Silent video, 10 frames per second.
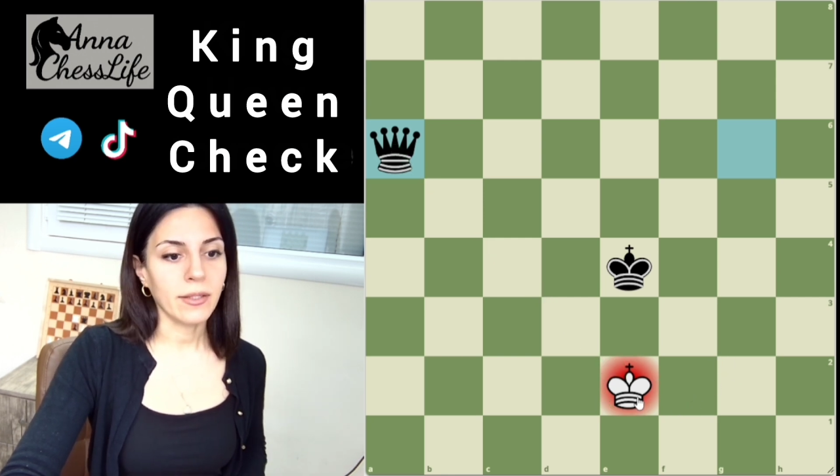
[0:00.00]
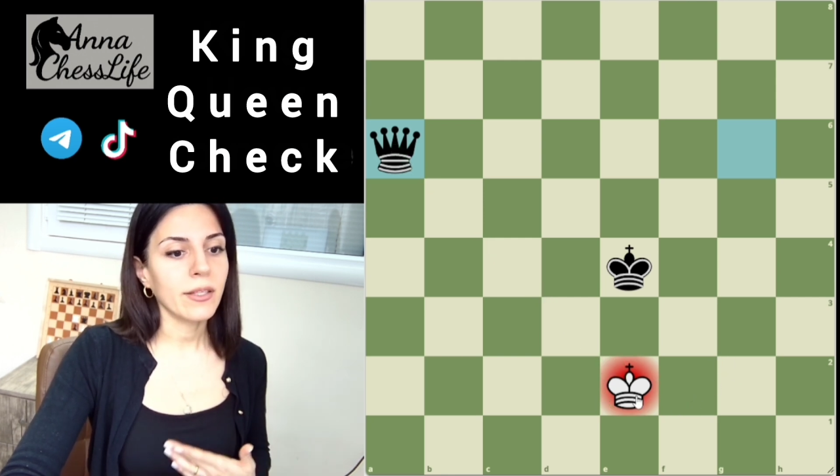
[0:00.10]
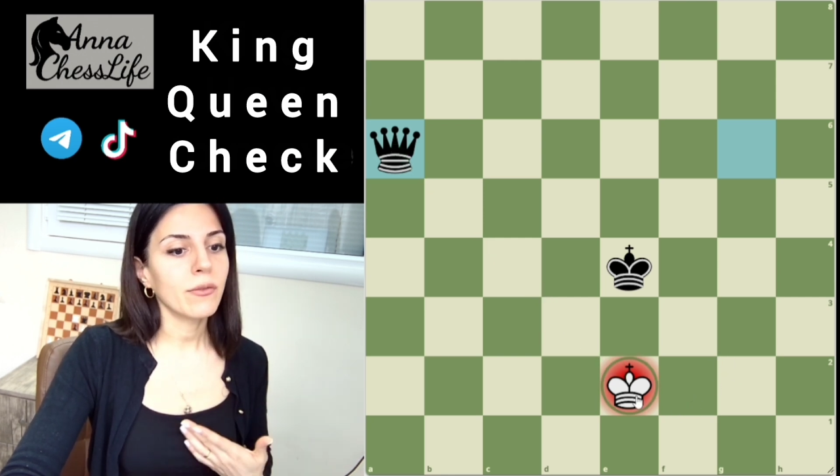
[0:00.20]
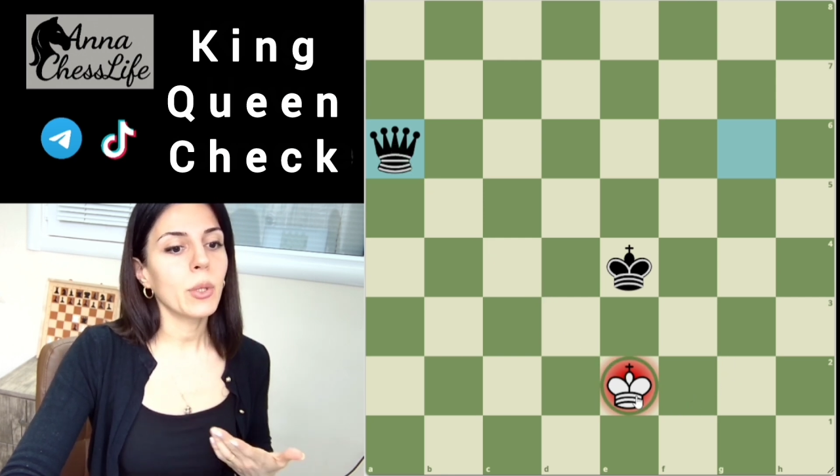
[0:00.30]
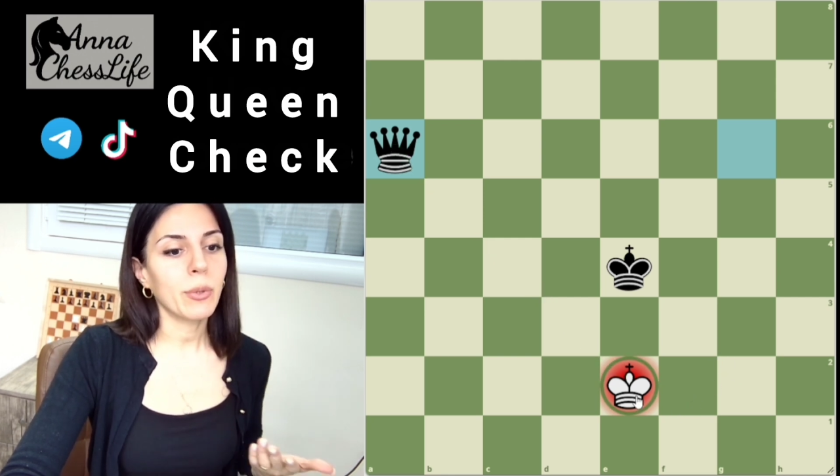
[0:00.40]

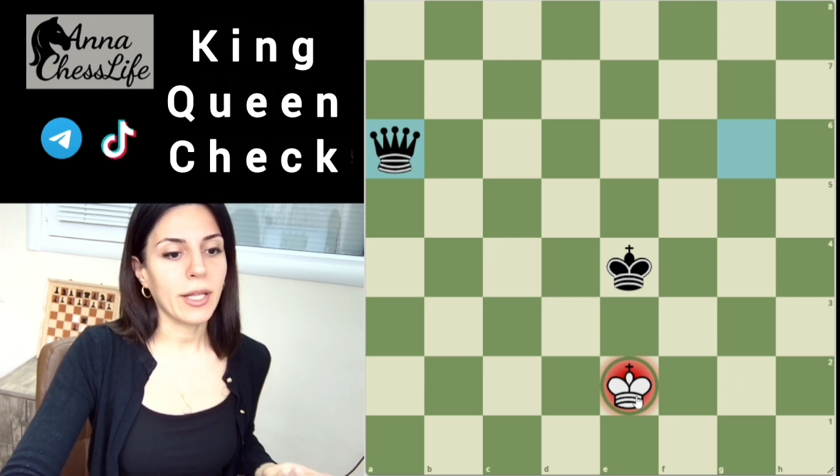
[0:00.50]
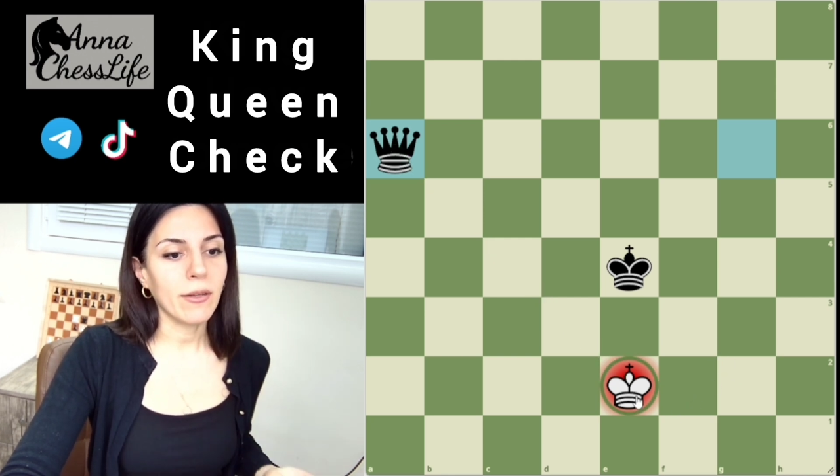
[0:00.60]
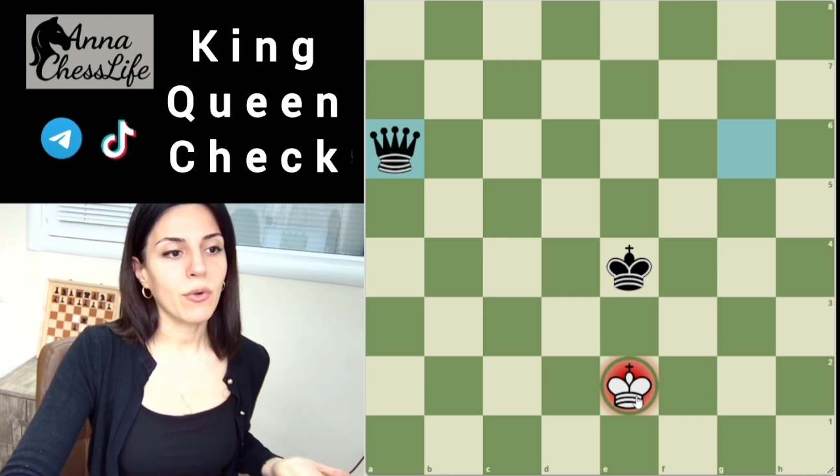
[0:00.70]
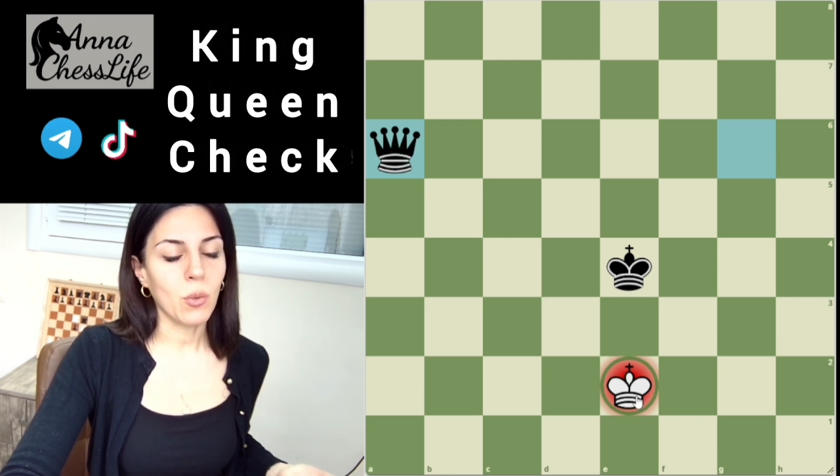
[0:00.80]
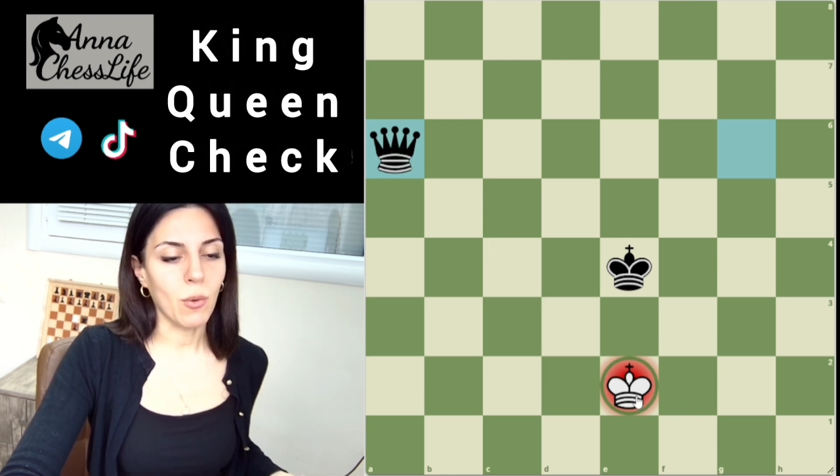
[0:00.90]
if we play
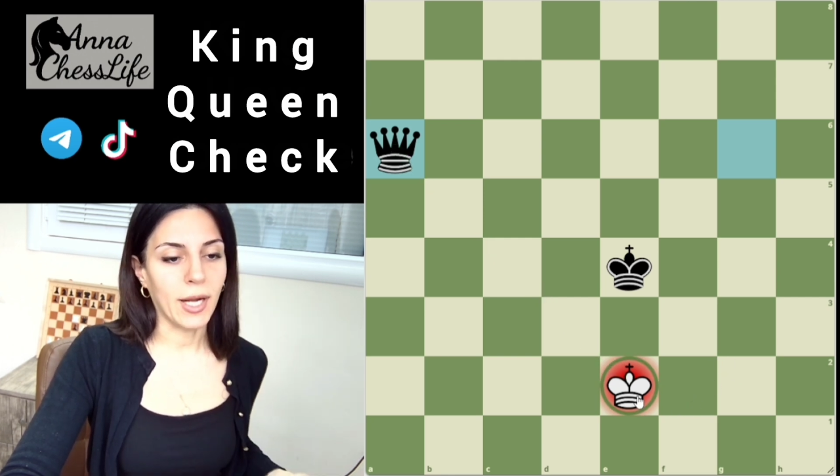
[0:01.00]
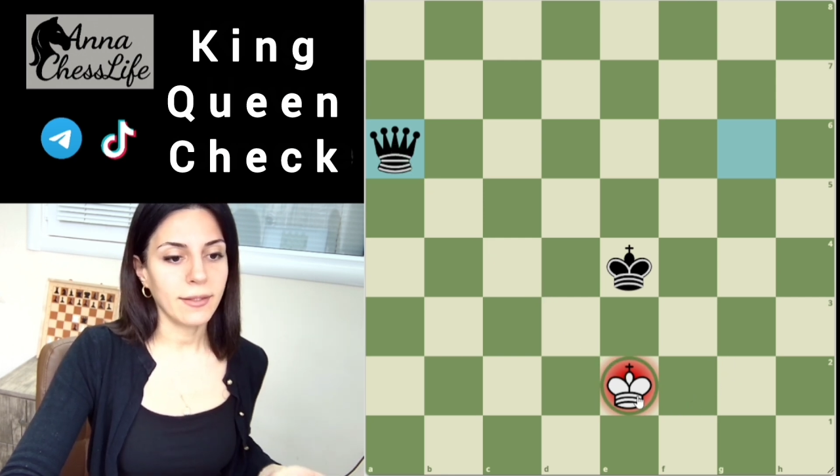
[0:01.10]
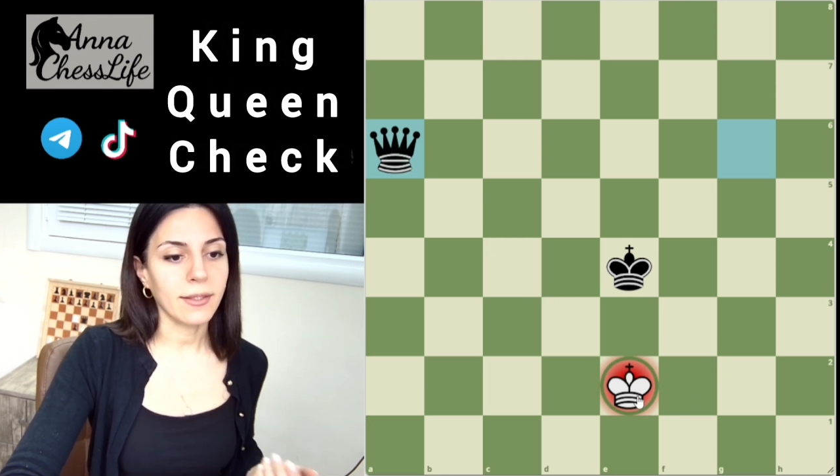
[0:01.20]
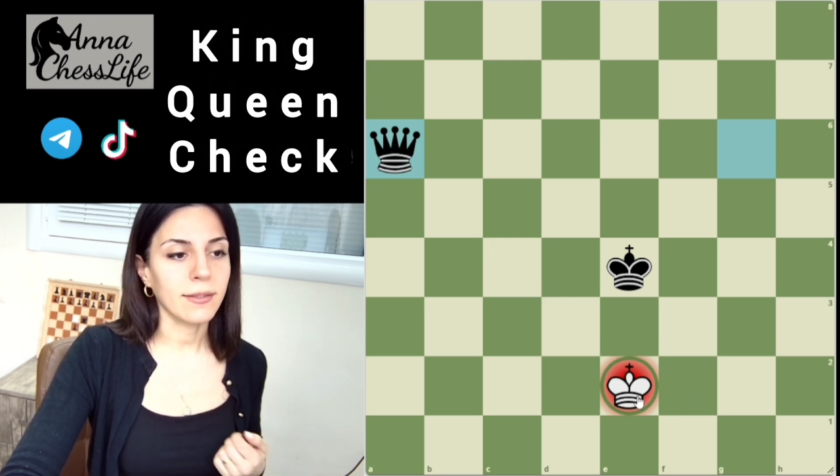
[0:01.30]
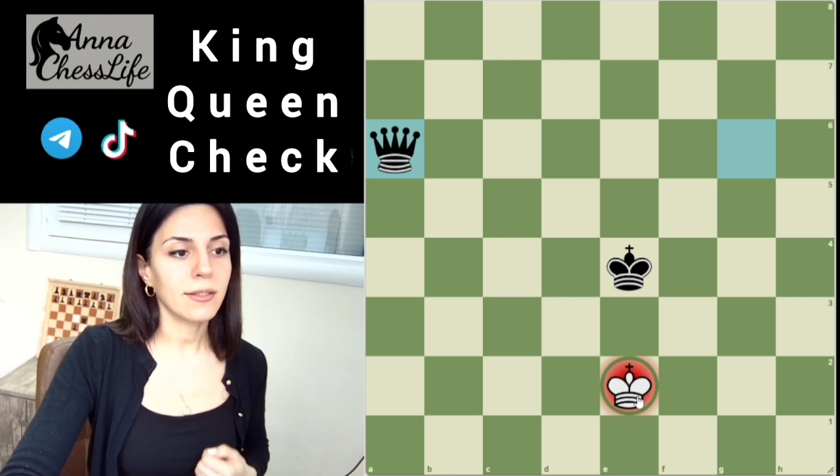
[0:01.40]
for white
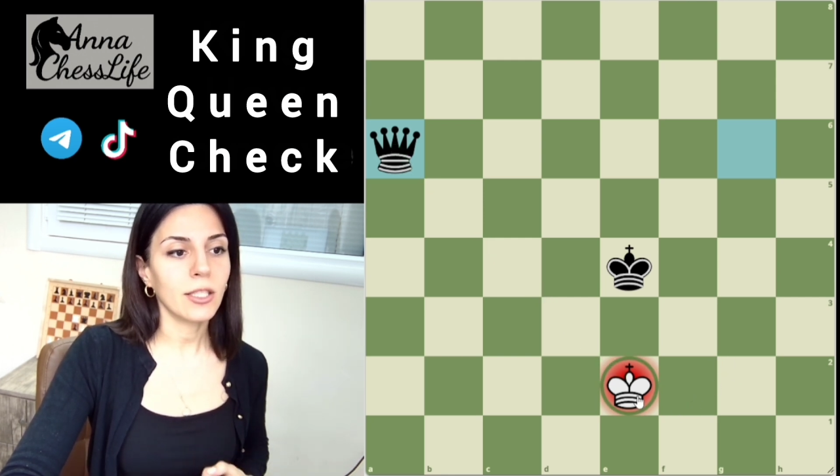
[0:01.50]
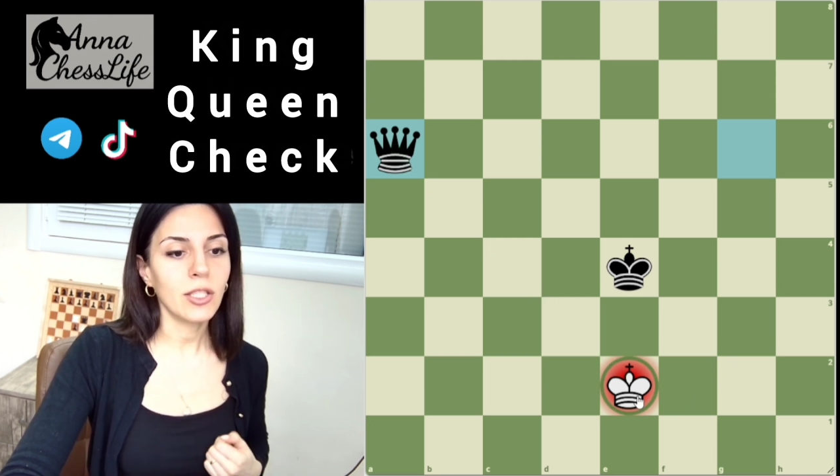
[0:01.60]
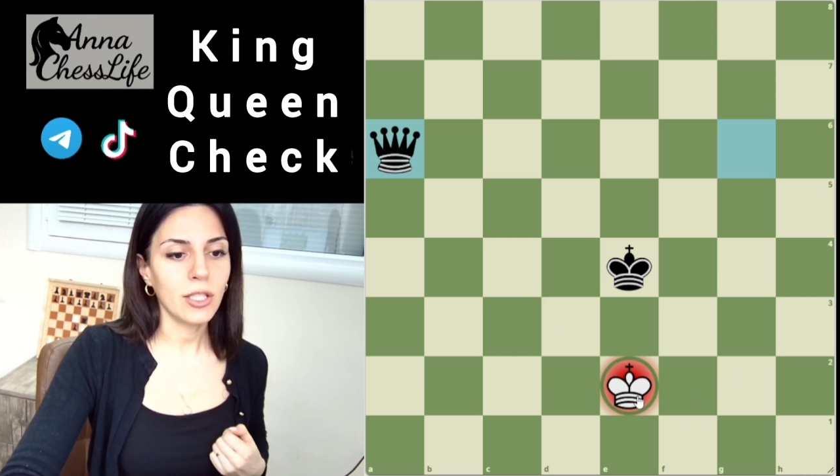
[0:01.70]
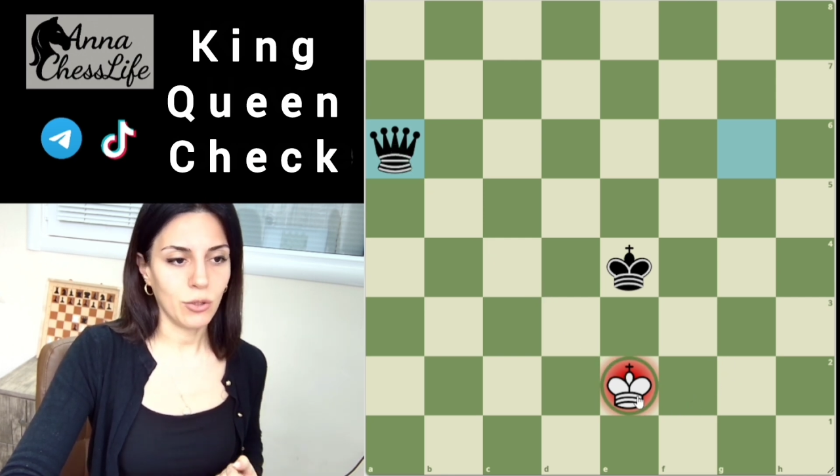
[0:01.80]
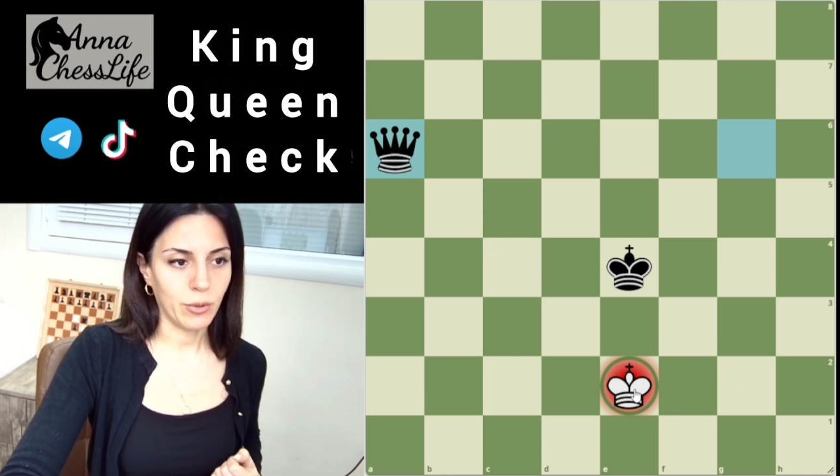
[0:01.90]
in such
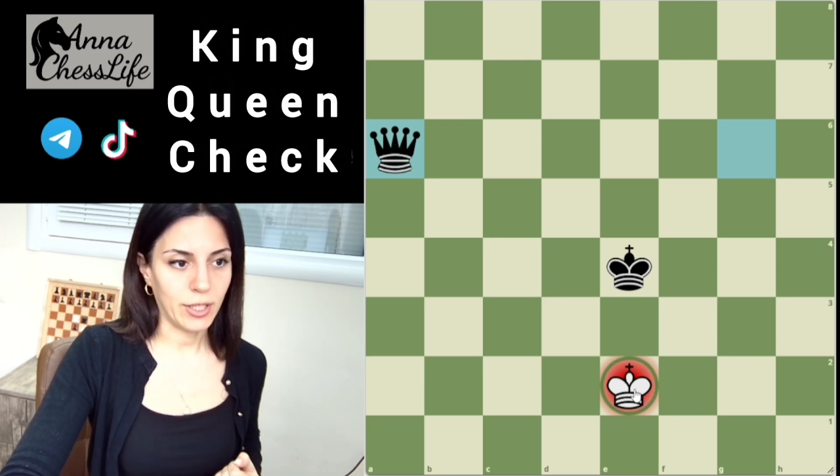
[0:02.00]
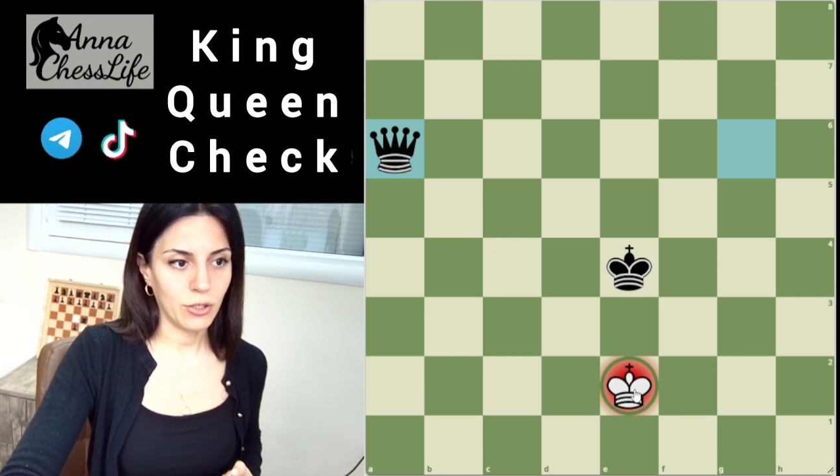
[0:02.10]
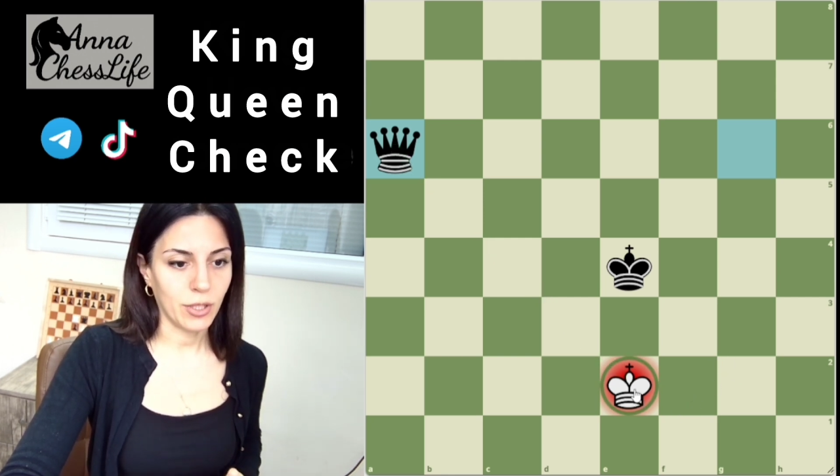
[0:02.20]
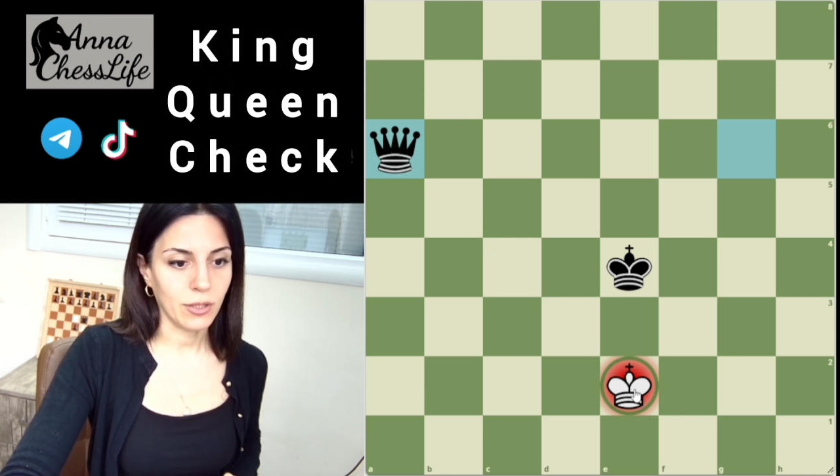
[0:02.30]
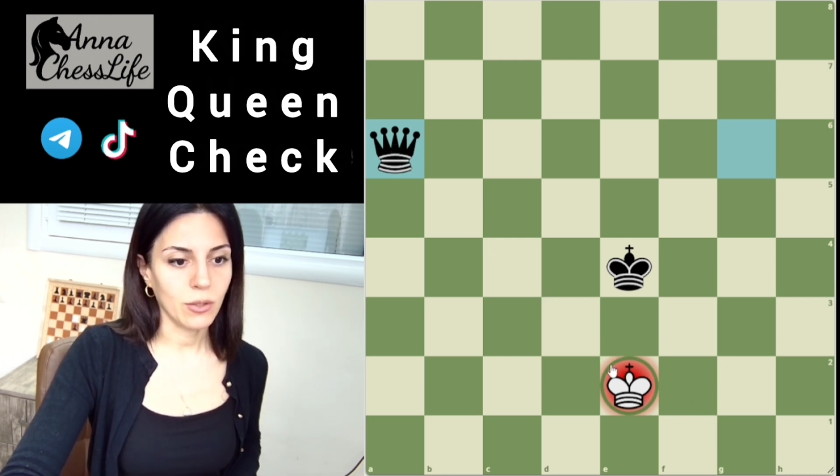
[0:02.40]
situation,